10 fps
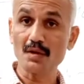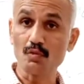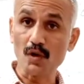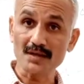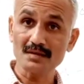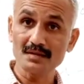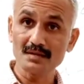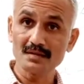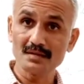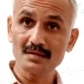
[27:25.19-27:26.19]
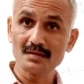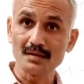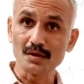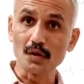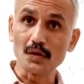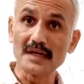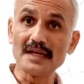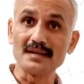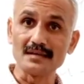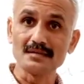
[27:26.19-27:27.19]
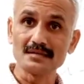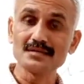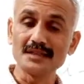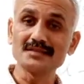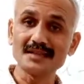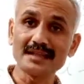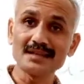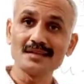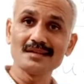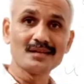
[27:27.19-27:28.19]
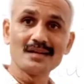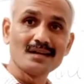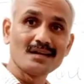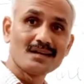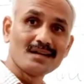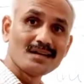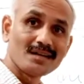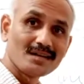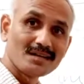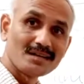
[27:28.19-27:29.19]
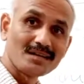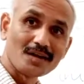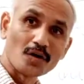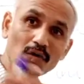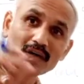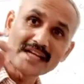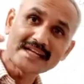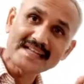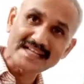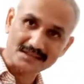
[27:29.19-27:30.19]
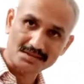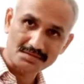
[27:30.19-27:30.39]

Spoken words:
What? Only, she is saying, only death